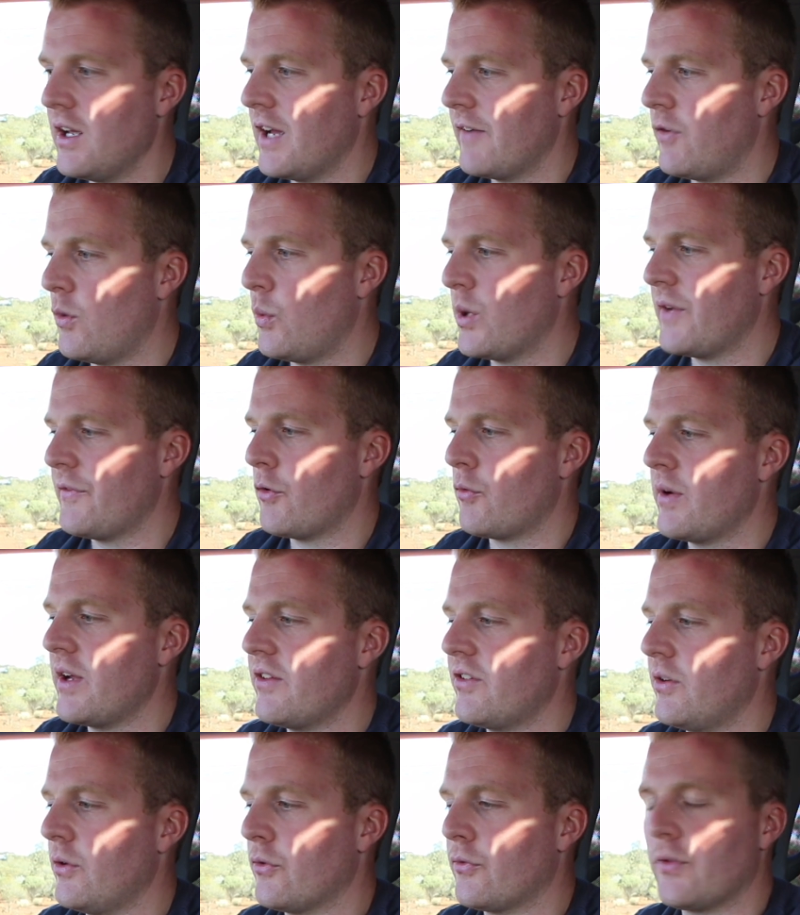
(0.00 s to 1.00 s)
for whatever
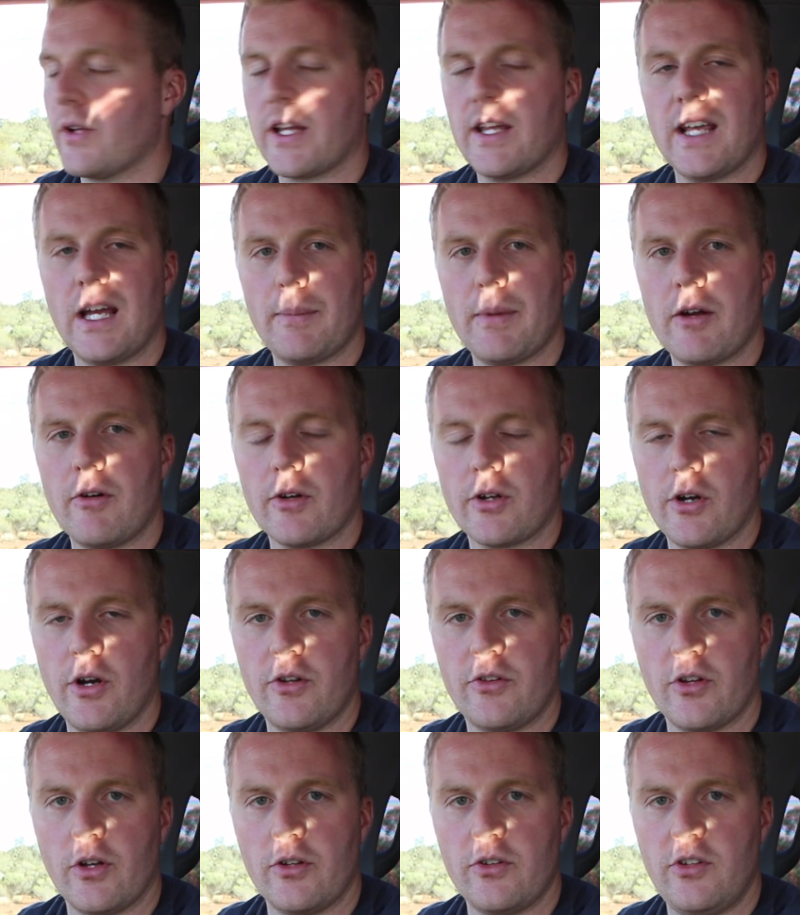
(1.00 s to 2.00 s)
reason it was flicking up error
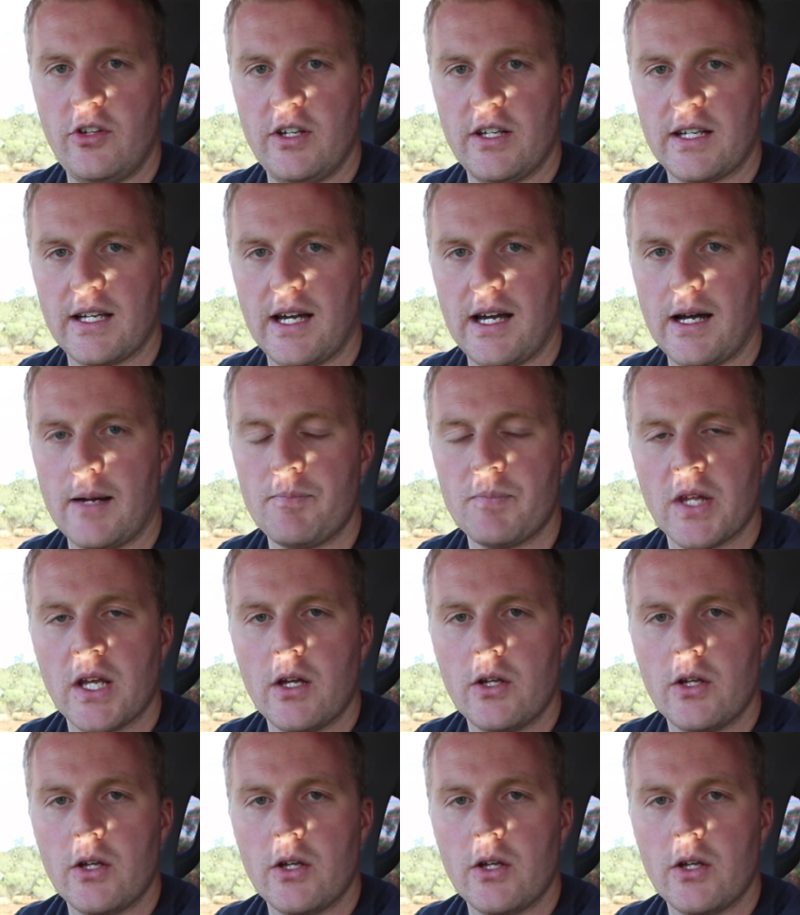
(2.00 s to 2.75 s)
codes onto your car,